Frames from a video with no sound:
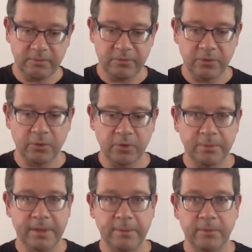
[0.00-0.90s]
for all the
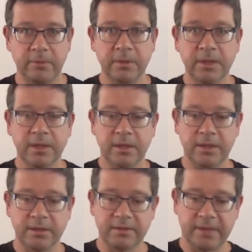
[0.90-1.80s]
people in
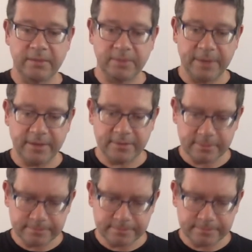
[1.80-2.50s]
the same space.